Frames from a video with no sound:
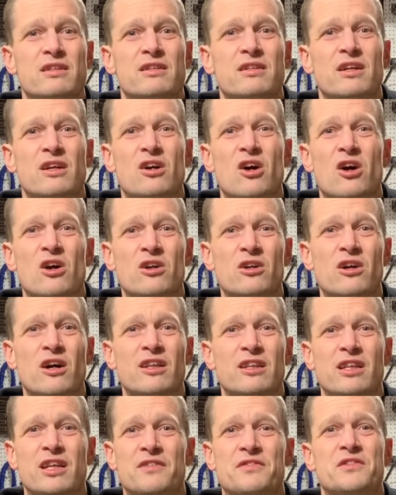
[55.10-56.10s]
the car
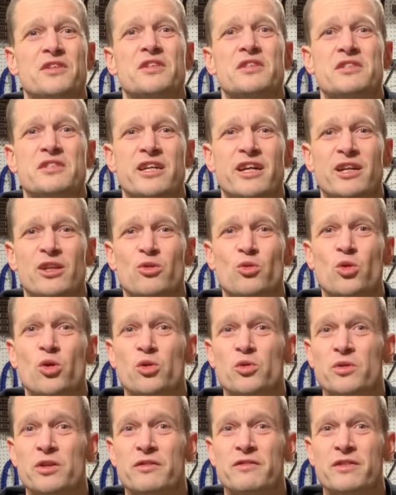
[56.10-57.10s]
got left on the side of the
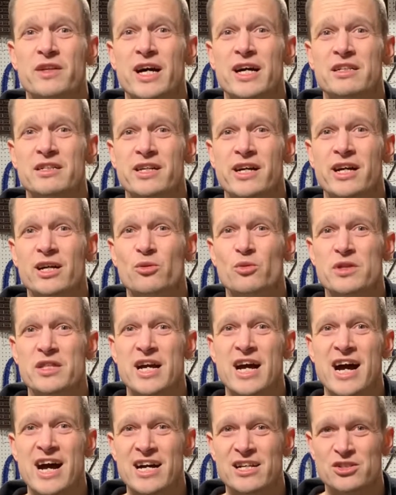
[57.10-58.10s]
road with a flat tire with the
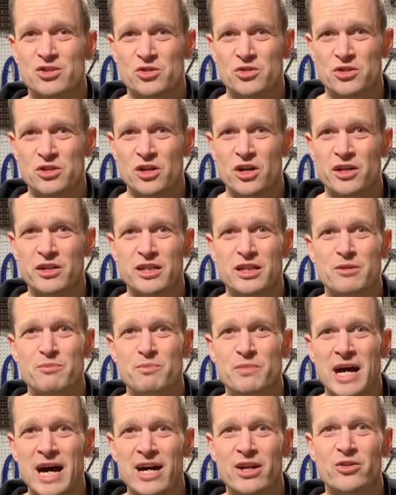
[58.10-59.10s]
hazards on and the
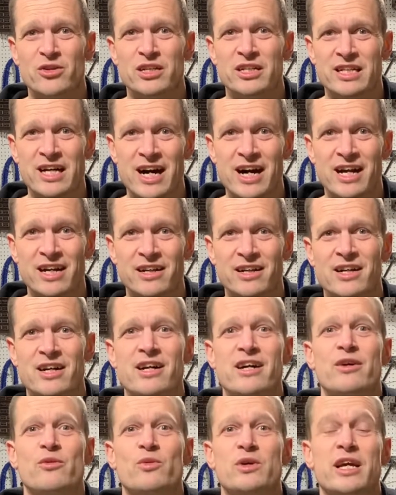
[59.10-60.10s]
battery died.
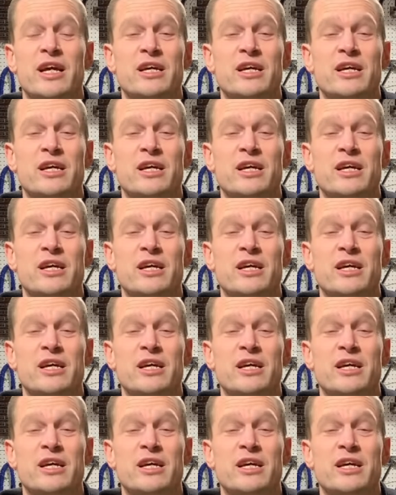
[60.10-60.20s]
We